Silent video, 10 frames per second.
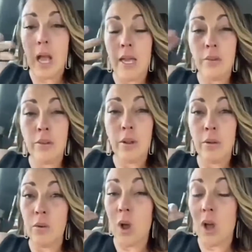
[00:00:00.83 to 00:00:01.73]
I don't know
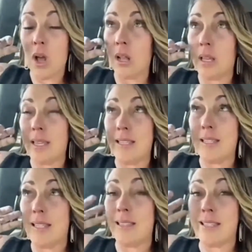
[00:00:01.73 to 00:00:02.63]
who all
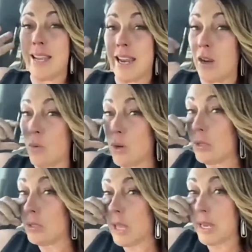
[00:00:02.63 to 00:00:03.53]
is in the dating
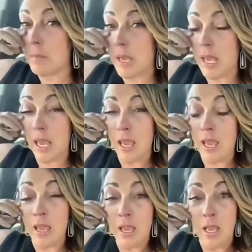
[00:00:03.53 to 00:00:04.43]
world like me.
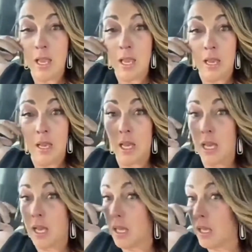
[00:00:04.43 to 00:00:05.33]

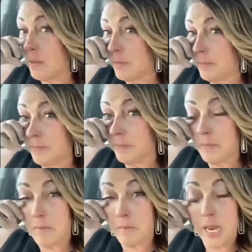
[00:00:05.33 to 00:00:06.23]

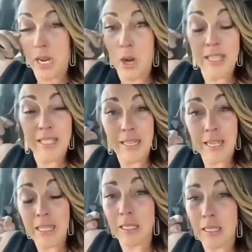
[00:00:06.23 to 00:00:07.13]
Here I
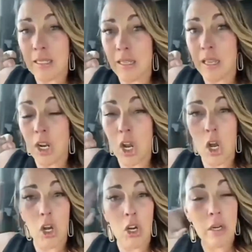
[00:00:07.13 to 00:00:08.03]
sit in a
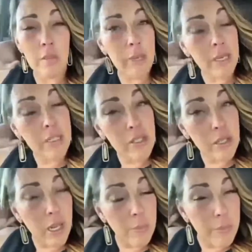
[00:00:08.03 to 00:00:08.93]
car being stood
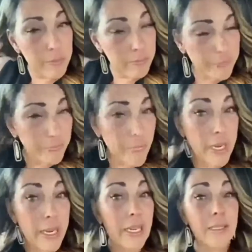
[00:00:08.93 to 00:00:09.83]
up
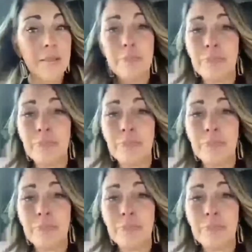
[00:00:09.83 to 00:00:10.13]
again